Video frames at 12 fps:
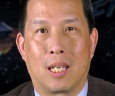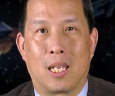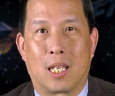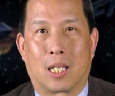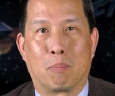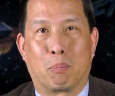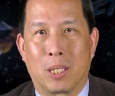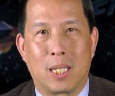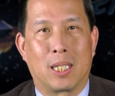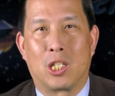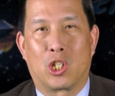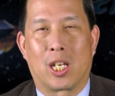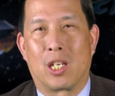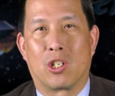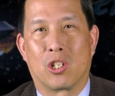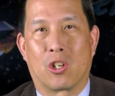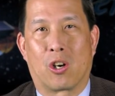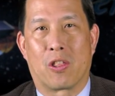it completely
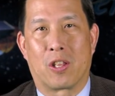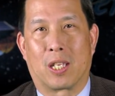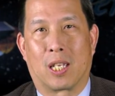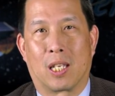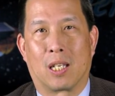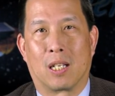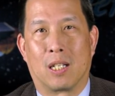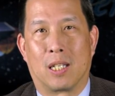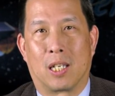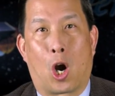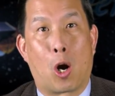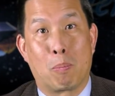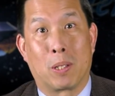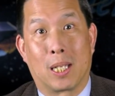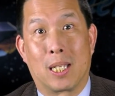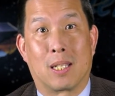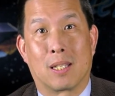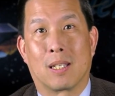changes our thinking and our
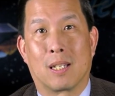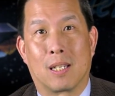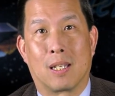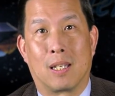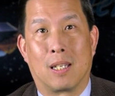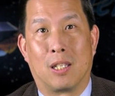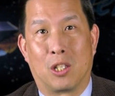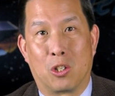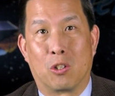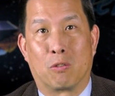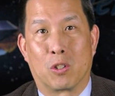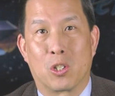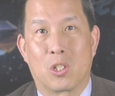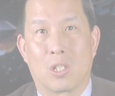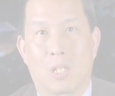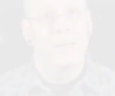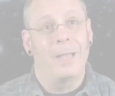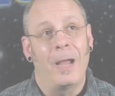place in the universe.
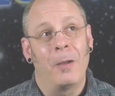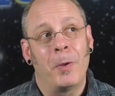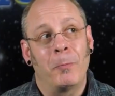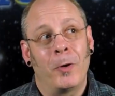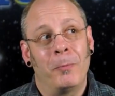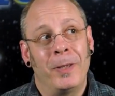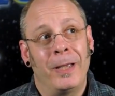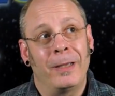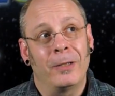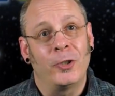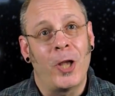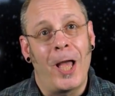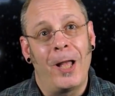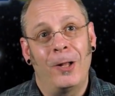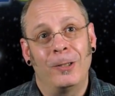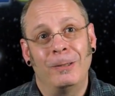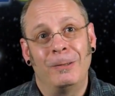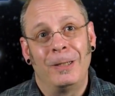I remember being a
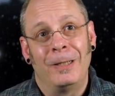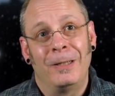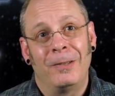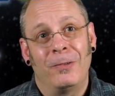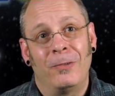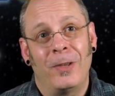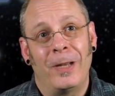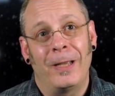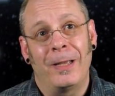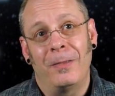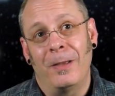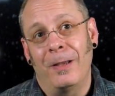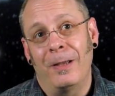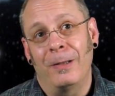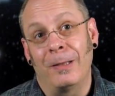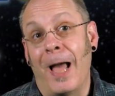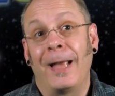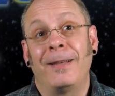child, sitting in the,
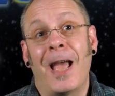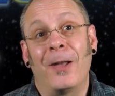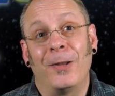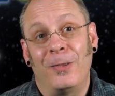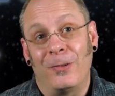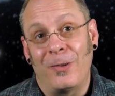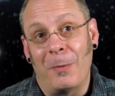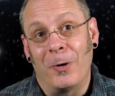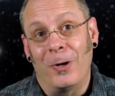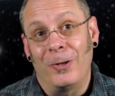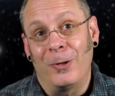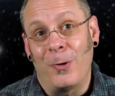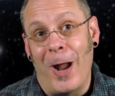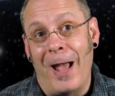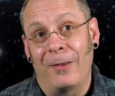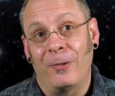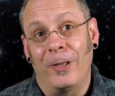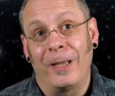lying down in the summer
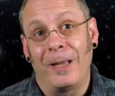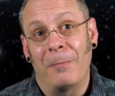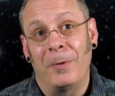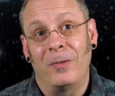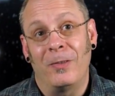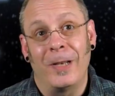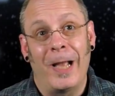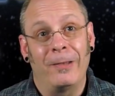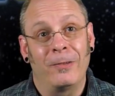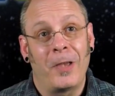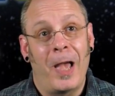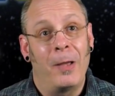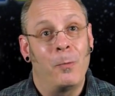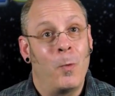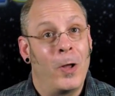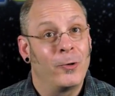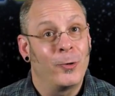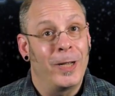grass, looking up into the night sky,
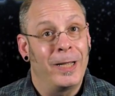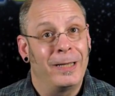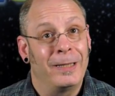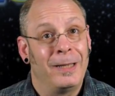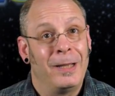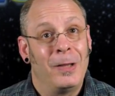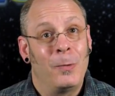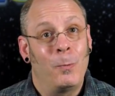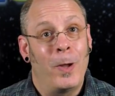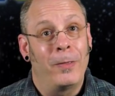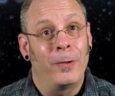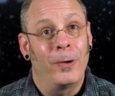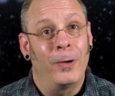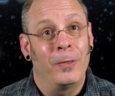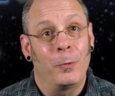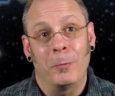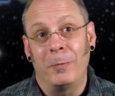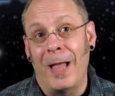wondering whether
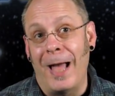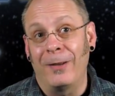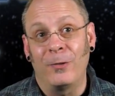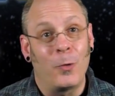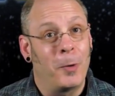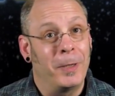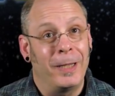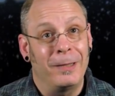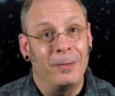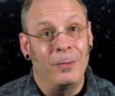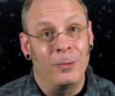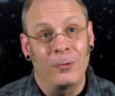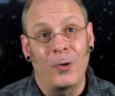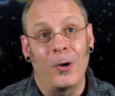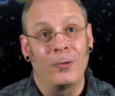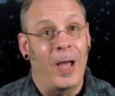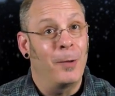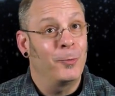there were planets orbiting the
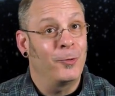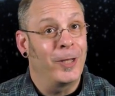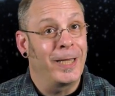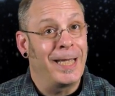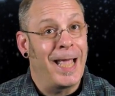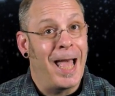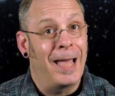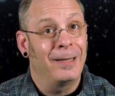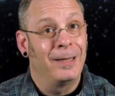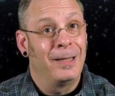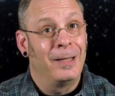stars I was looking at,